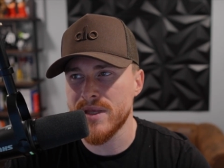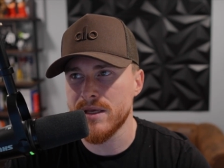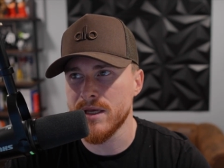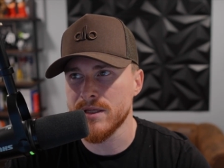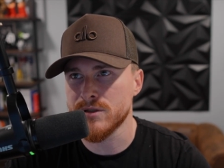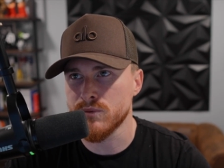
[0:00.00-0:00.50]

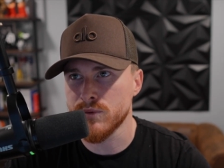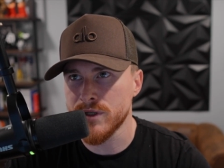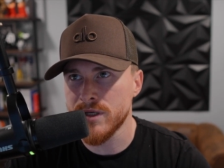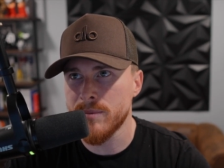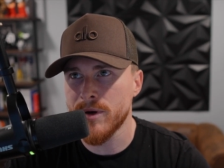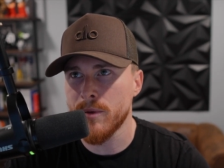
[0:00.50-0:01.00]
It's really
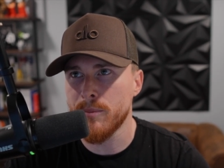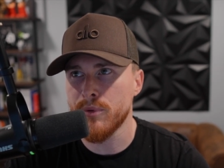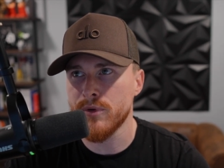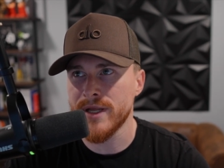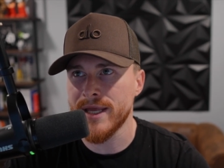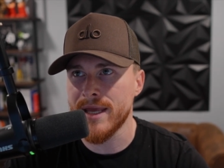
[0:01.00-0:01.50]
about
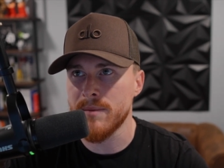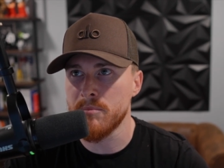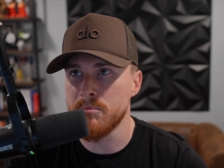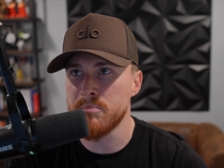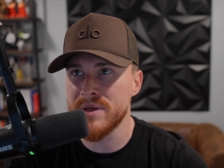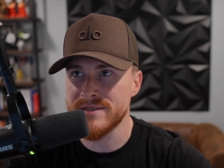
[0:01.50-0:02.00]
putting a
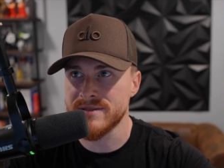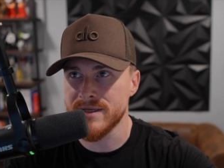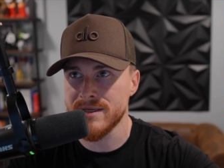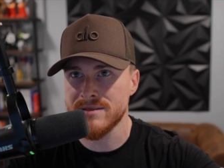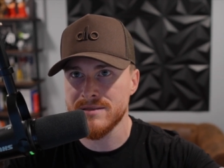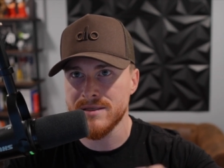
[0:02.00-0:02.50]

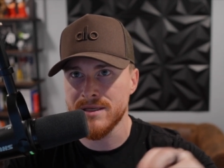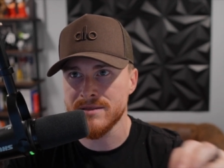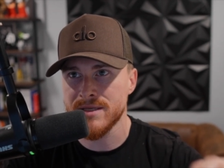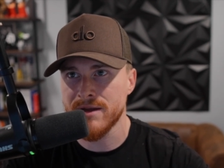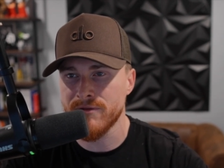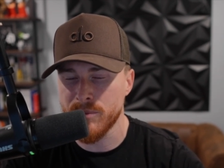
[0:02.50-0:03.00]
business
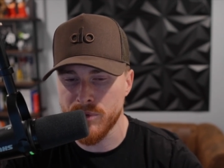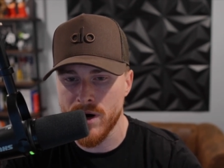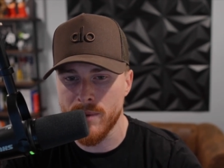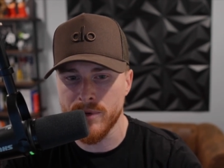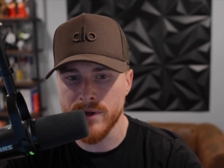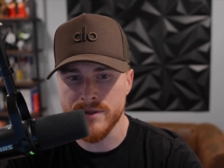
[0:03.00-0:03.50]
inside of a
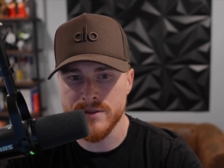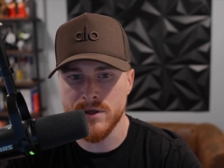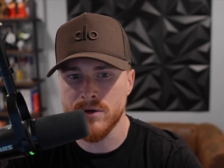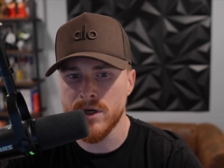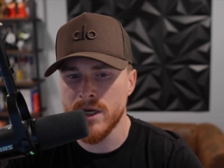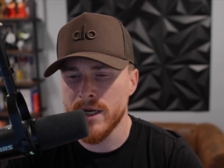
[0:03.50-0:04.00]
property.
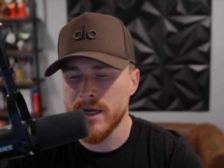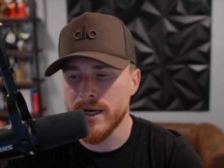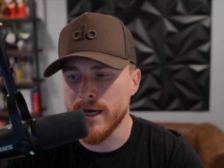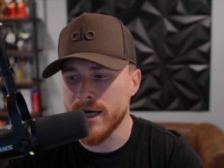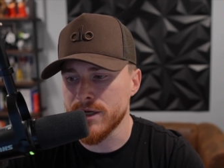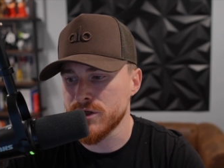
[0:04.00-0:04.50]
So
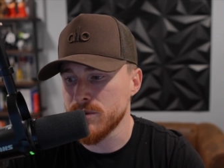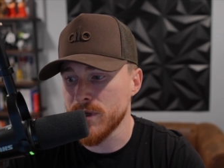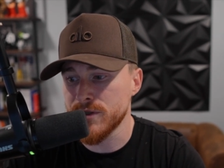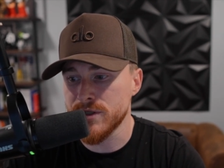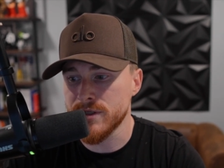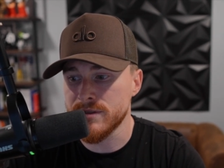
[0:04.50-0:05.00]
she
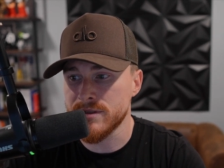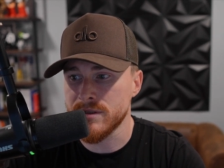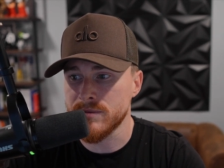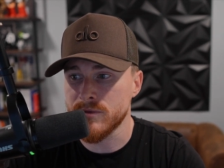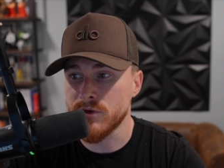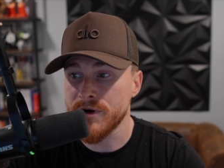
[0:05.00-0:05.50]
mentioned
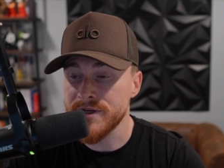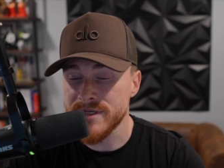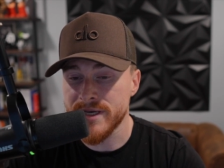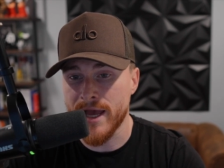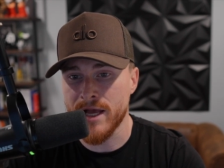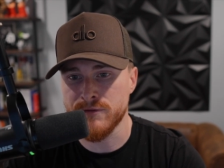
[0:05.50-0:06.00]
some crazy
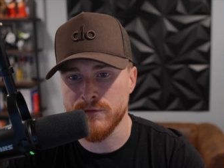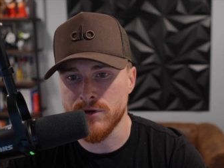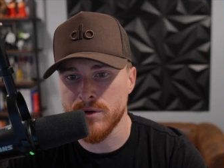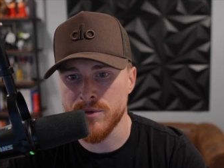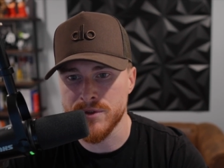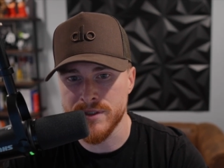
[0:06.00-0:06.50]
cash flow
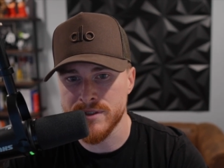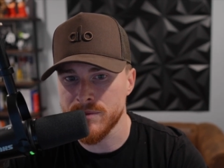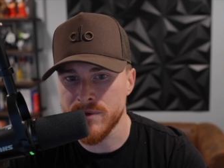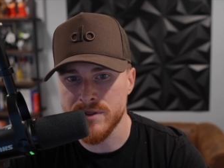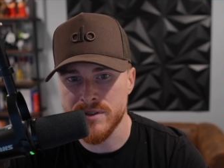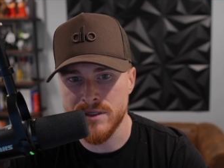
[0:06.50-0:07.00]
numbers on some of
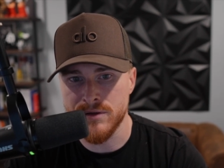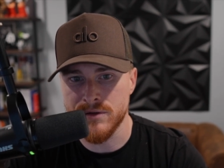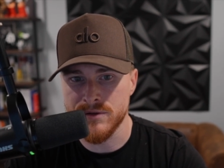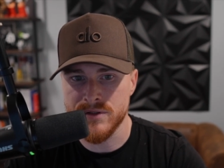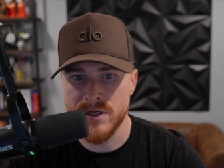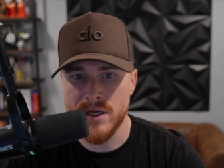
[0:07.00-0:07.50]
these
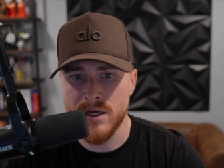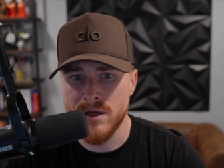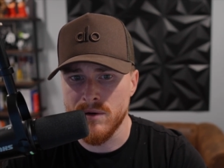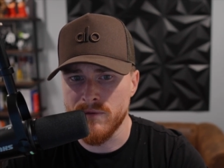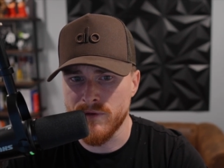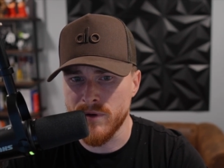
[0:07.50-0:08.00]
deals,
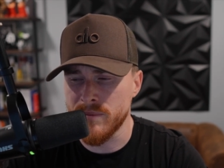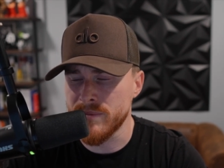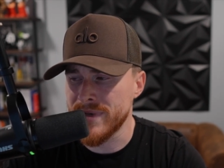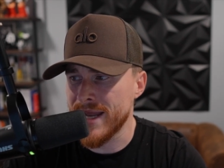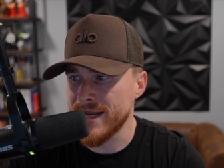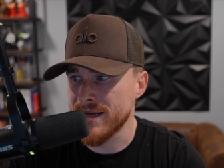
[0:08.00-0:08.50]
from
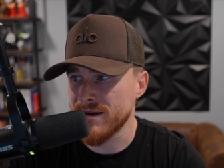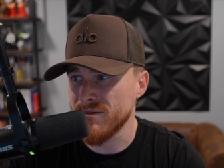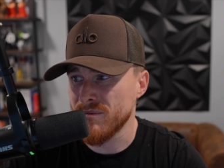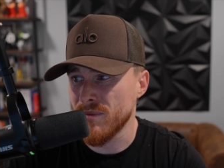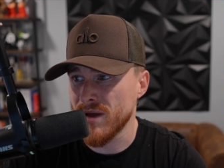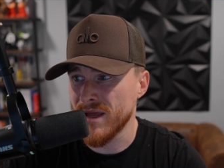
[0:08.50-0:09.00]
netting
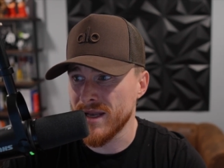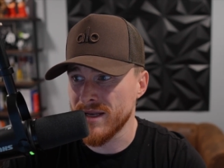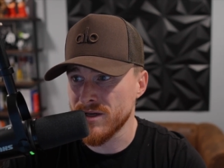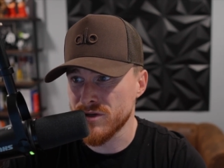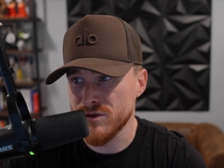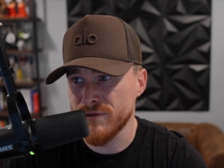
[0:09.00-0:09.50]
an
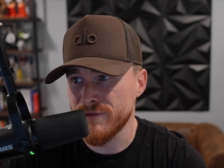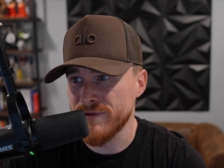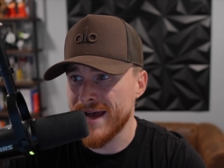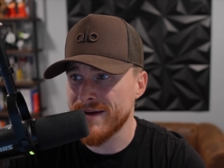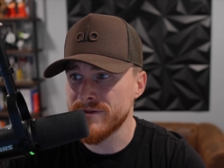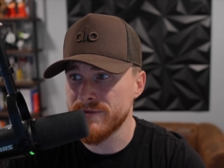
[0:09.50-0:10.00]
additional
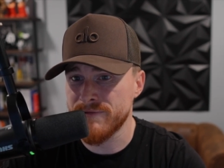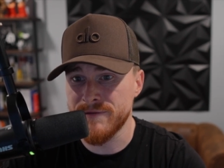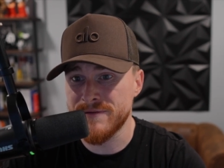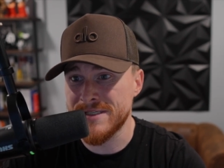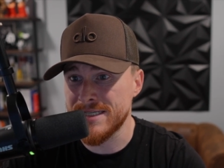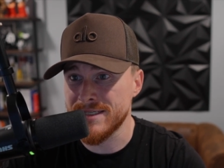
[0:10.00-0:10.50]
$5,000 to
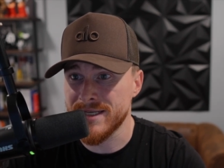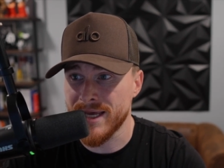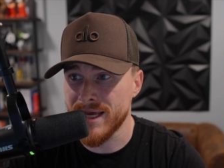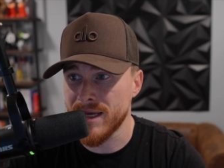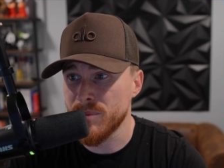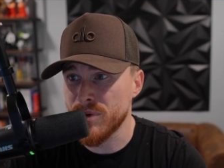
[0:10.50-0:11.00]

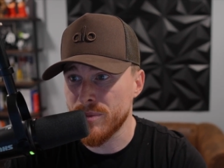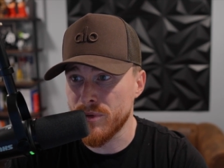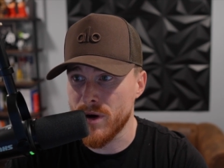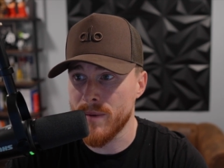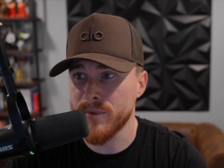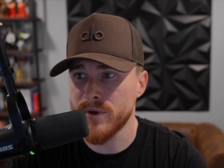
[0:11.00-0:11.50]
$15,000 per
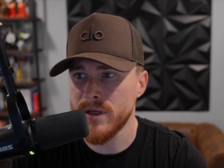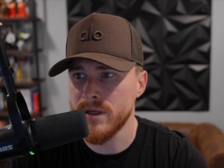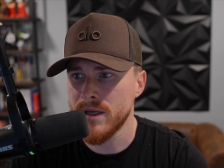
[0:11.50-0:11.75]
property.